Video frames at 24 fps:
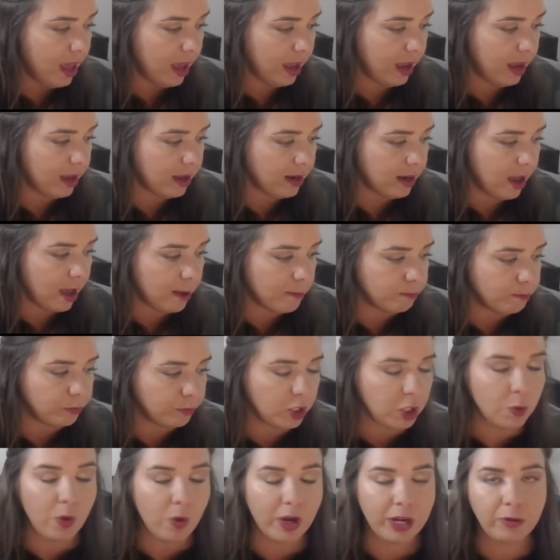And
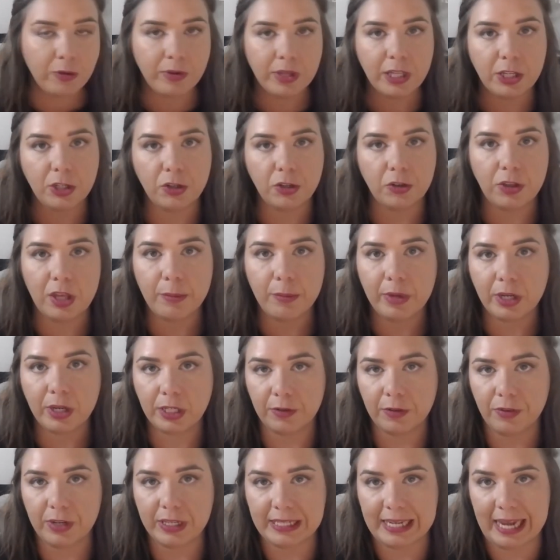you want to really do them on
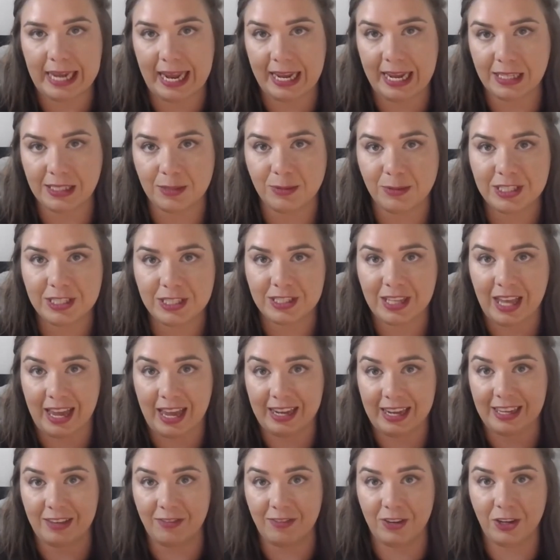different days. I'm just
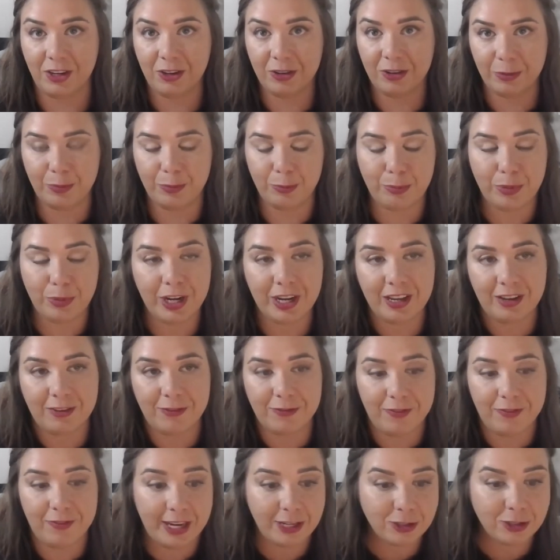kind of giving you a pretty good
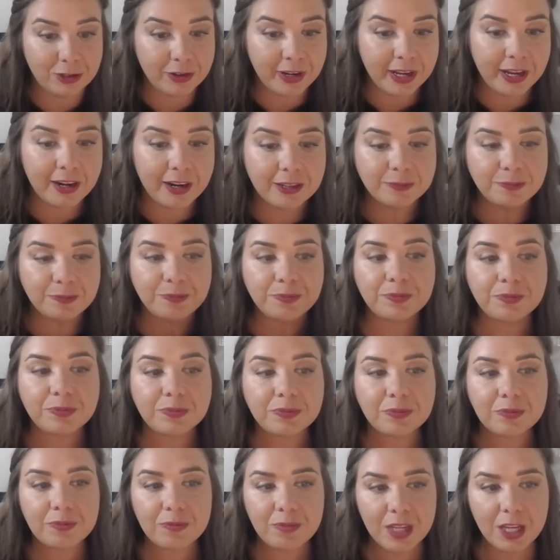facial here.
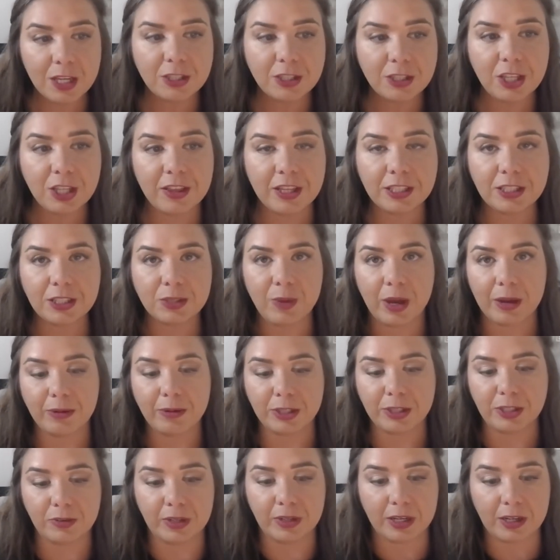So this is why we're
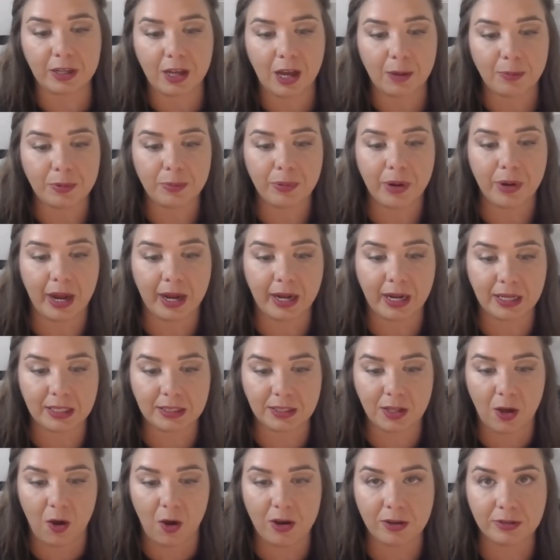doing a couple
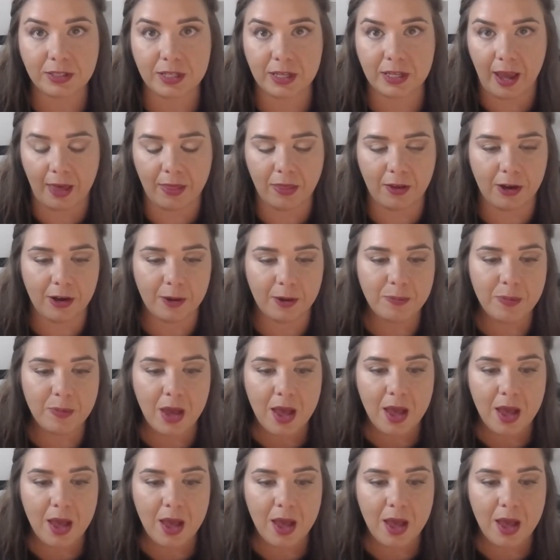products all together.